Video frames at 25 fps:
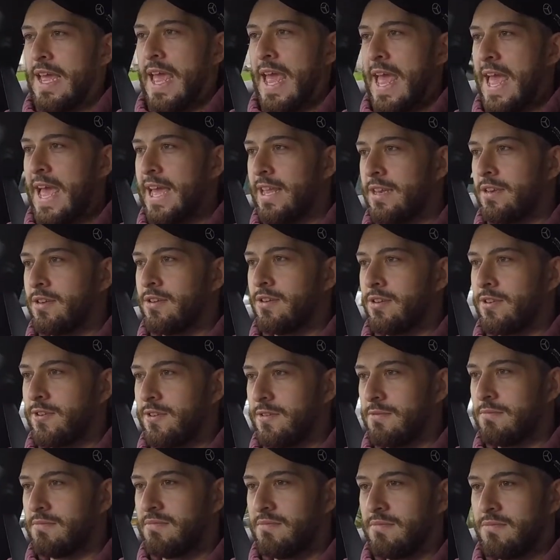and
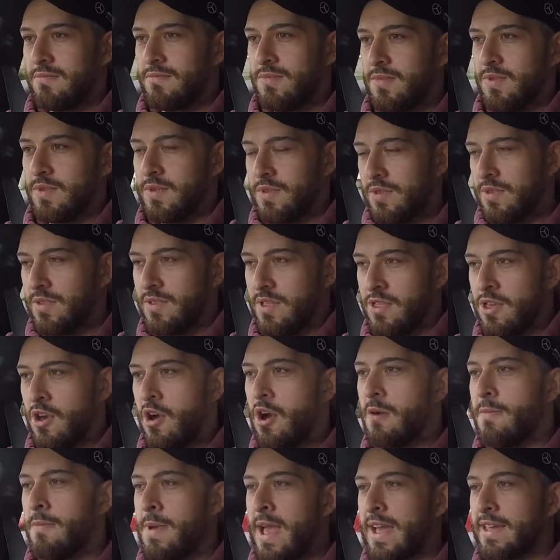the
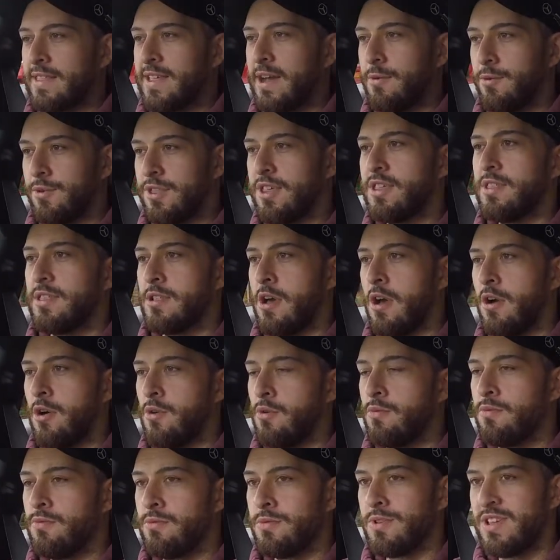tarmac that was in the
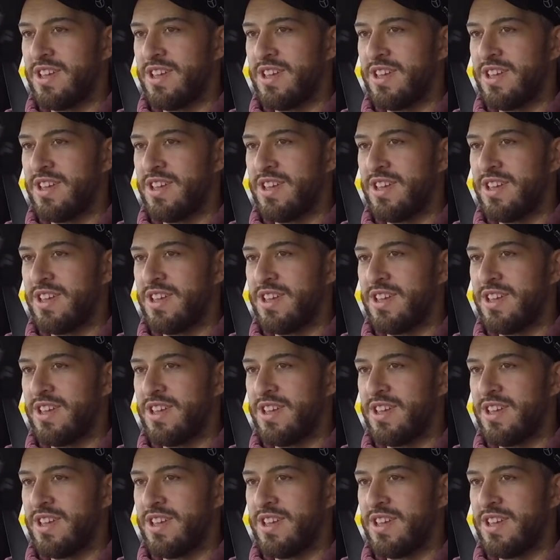hole